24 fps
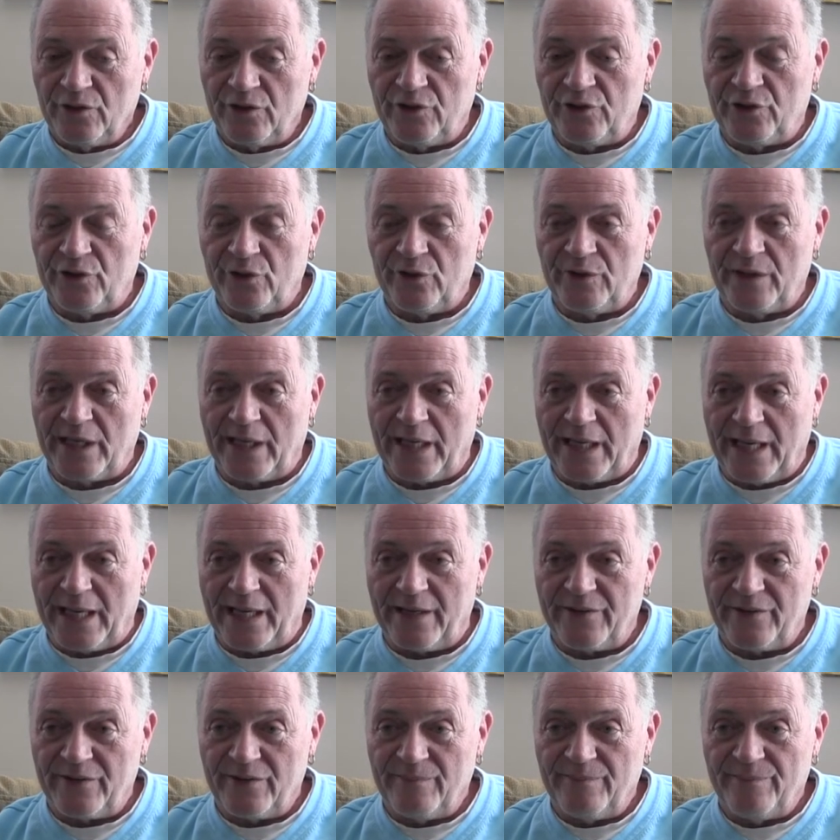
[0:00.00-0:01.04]
To do
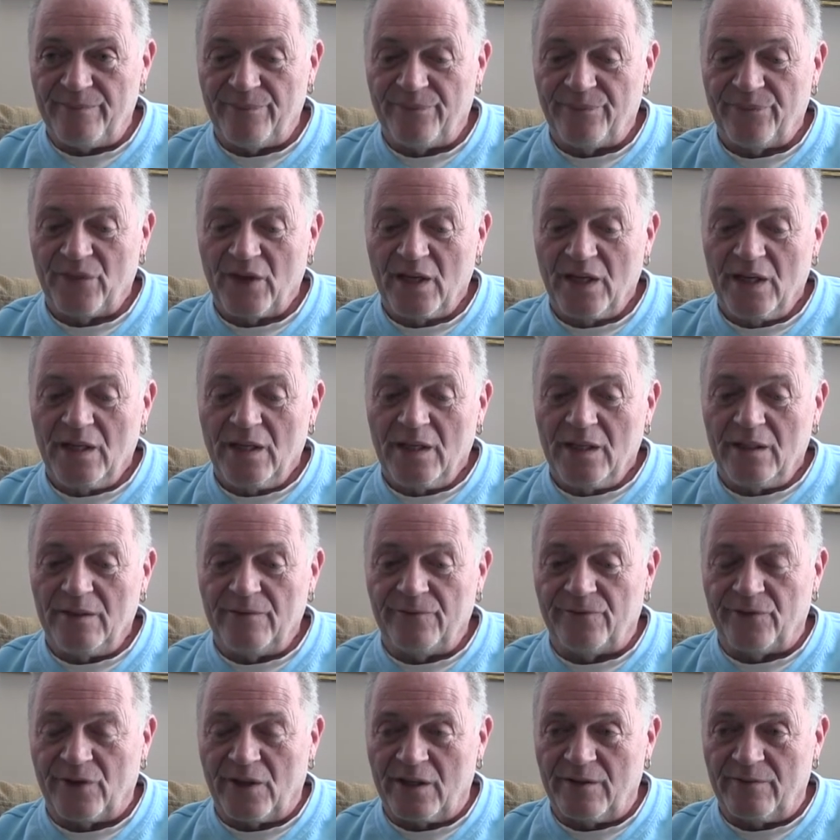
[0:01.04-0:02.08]
that
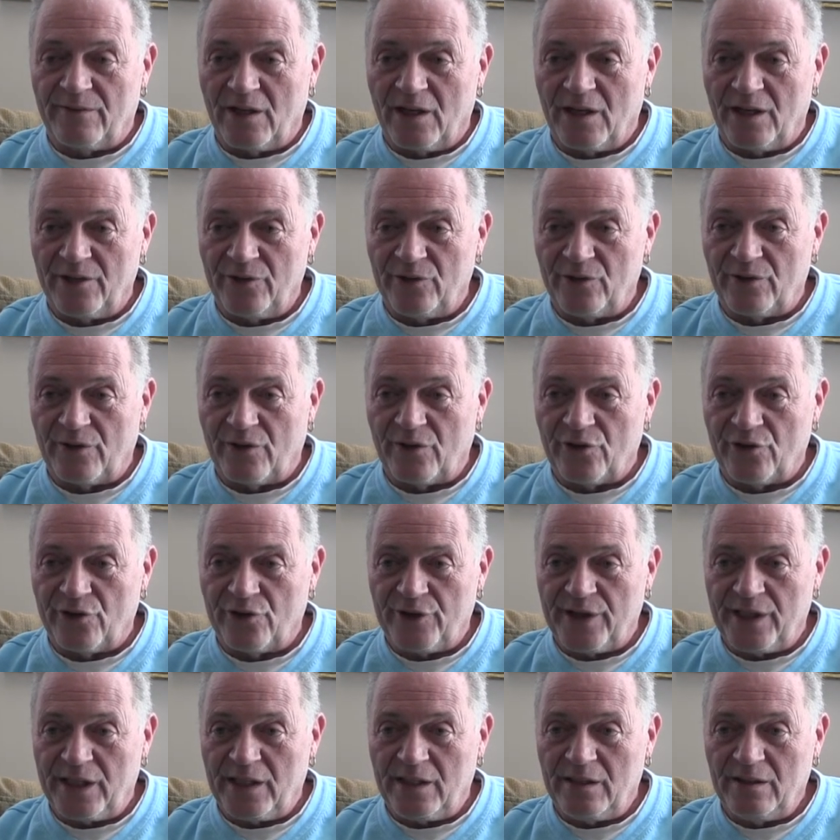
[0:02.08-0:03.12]
in front of
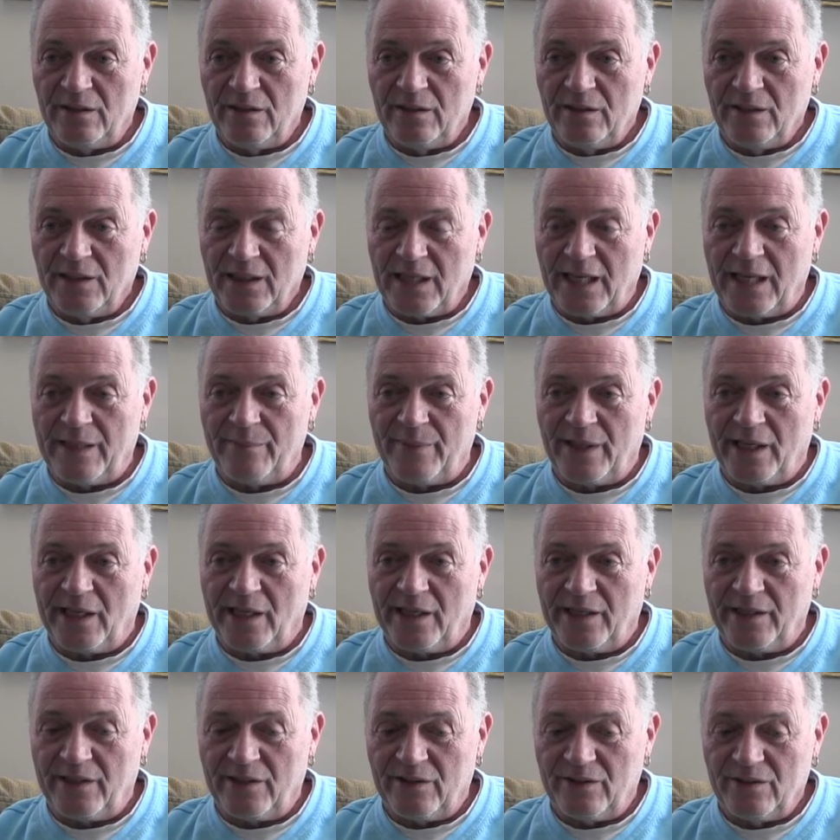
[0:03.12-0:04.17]
130
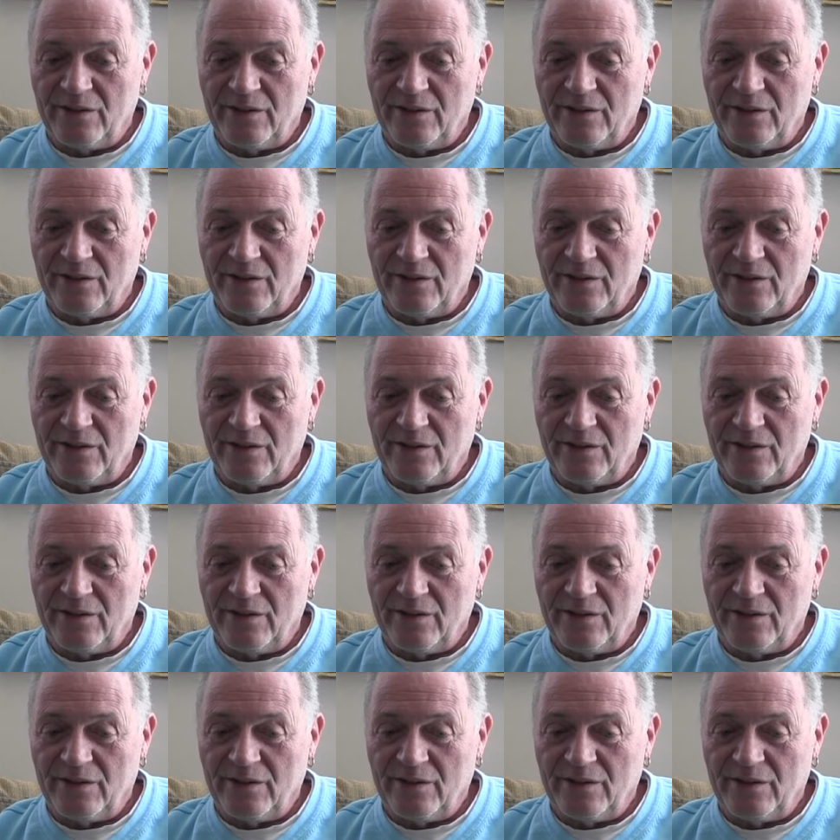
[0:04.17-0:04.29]
Amen.